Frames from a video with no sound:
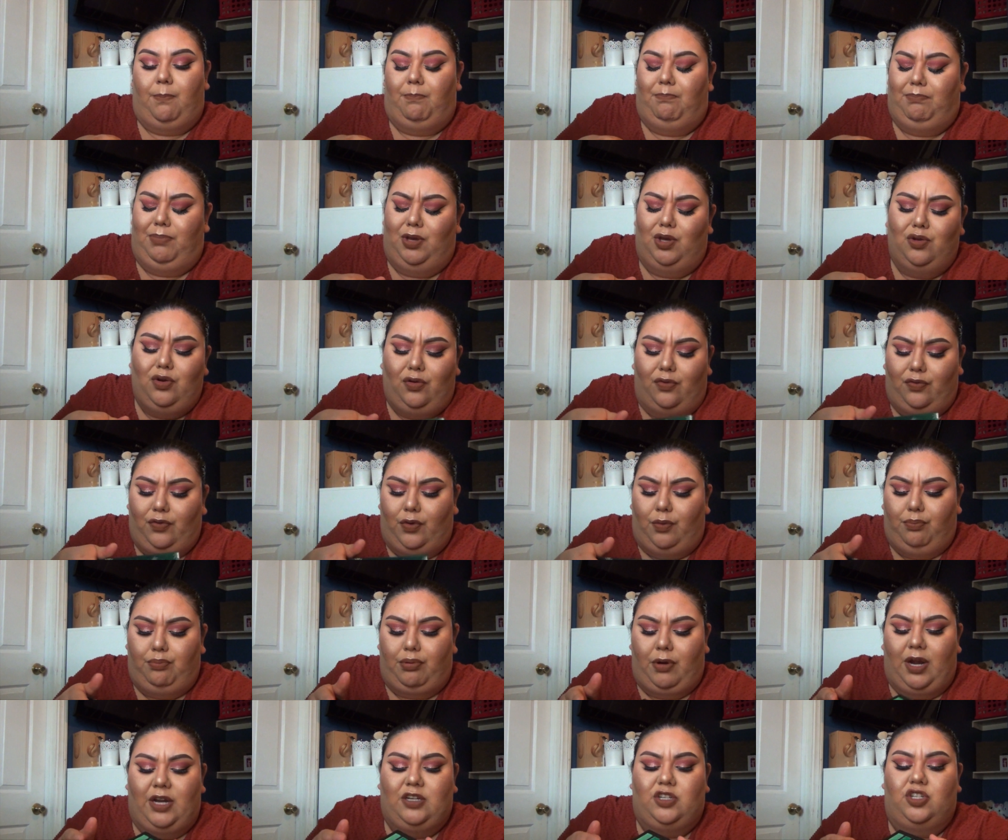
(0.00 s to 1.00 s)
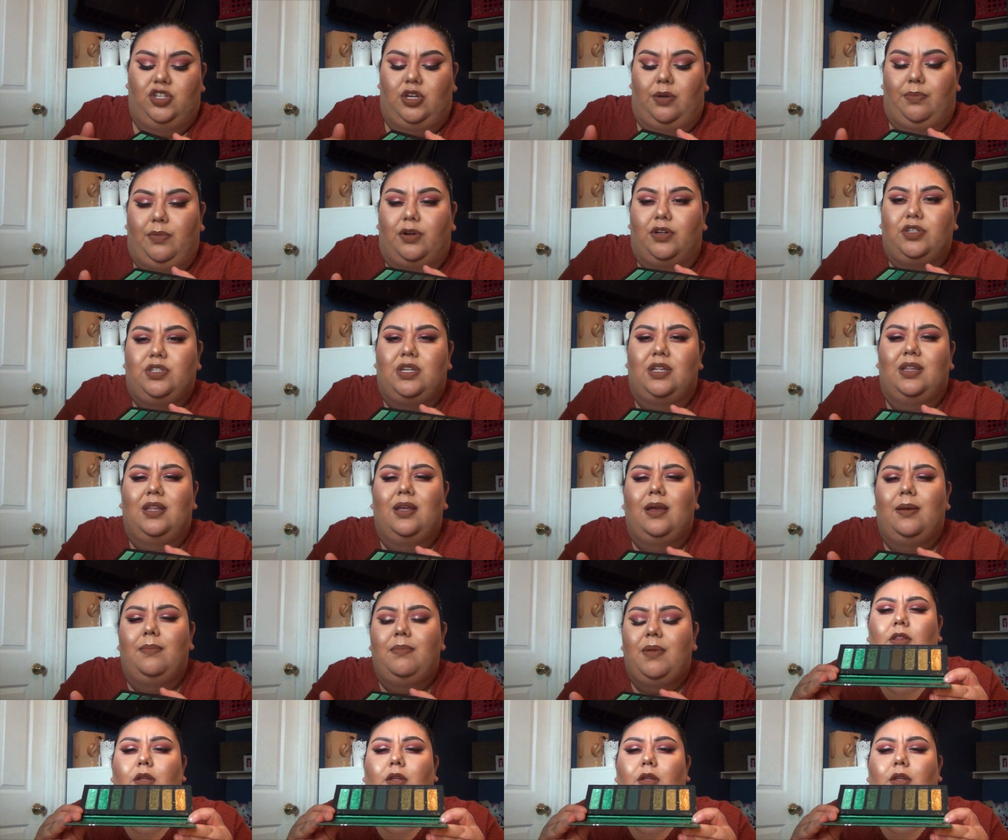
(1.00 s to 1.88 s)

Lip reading: beautiful pressed shimmers in them.